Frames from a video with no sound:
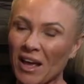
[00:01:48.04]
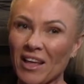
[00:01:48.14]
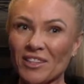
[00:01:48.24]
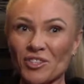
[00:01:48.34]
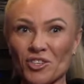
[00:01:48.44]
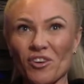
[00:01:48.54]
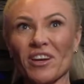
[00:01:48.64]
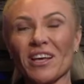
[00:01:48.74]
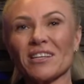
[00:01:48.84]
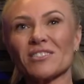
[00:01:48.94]
The
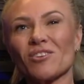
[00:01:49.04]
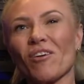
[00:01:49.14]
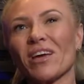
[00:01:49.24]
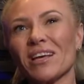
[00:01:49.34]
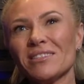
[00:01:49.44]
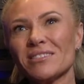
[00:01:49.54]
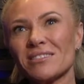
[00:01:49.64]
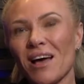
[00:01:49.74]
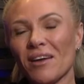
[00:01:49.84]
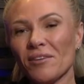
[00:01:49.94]
journey. So it
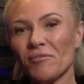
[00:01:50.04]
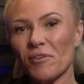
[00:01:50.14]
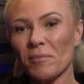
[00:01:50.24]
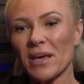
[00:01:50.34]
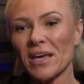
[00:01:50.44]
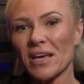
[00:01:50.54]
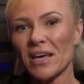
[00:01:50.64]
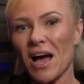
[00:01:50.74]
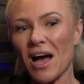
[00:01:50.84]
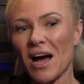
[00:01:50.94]
started for
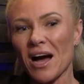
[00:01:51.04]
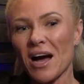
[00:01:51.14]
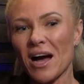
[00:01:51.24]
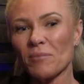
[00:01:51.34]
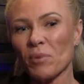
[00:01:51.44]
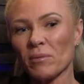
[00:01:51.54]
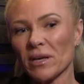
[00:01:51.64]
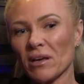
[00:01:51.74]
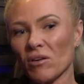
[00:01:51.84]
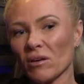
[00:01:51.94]
me
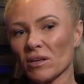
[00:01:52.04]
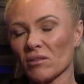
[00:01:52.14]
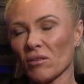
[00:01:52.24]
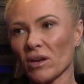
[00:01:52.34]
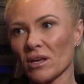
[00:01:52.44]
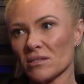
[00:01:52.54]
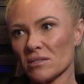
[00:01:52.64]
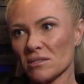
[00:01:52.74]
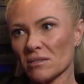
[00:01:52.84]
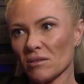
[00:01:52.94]
probably early
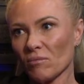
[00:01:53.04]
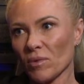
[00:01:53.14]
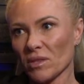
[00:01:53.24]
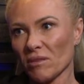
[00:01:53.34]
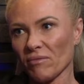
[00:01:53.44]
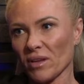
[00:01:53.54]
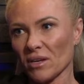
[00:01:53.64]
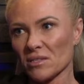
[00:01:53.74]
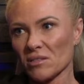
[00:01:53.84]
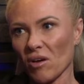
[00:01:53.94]
30s with the
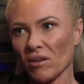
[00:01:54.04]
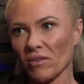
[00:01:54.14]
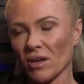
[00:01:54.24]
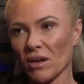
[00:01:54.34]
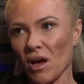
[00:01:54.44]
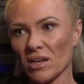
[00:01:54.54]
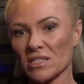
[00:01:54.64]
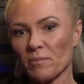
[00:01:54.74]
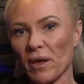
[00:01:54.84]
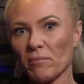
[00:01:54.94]
fitness side of it. I
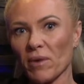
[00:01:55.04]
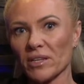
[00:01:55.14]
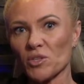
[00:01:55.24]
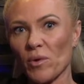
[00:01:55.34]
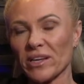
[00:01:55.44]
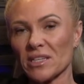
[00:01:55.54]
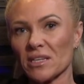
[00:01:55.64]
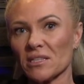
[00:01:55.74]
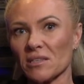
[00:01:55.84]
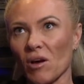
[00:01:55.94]
spent my
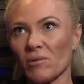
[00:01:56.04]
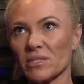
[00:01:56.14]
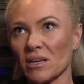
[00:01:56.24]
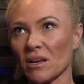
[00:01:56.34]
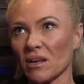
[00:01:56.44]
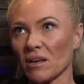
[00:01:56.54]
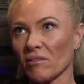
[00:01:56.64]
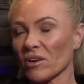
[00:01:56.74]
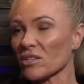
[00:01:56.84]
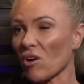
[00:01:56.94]
20s, I was in a
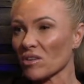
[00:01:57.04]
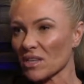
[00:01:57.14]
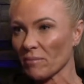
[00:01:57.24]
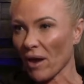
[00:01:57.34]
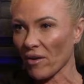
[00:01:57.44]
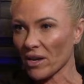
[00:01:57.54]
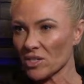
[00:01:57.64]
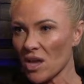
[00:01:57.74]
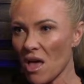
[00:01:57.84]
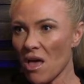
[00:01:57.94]
very toxic
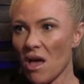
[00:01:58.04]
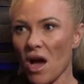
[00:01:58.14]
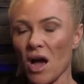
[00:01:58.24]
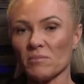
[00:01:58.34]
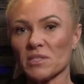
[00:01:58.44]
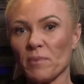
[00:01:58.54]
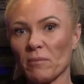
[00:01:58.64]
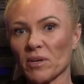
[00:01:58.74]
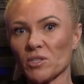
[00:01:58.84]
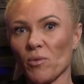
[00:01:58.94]
marriage.
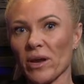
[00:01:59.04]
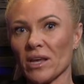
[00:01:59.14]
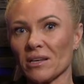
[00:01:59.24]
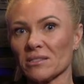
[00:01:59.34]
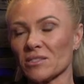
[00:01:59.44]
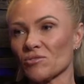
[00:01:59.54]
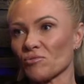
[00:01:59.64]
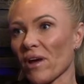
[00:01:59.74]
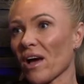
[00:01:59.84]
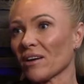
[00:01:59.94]
Spent my 20s
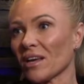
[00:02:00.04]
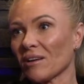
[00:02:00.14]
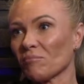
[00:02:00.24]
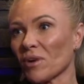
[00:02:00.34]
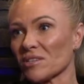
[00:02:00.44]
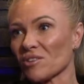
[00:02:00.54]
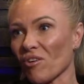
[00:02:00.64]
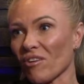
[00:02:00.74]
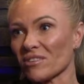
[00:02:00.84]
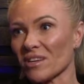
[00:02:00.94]
drowning my
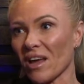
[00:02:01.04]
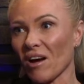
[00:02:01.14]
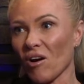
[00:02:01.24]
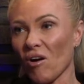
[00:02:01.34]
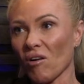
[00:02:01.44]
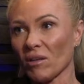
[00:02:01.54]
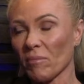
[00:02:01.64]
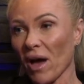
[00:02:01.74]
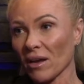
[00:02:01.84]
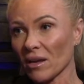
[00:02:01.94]
sorrows in alcohol and
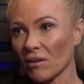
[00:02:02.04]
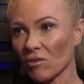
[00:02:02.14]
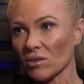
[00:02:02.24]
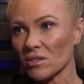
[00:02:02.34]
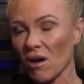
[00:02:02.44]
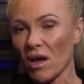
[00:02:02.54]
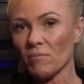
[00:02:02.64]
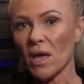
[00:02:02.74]
partying all the time.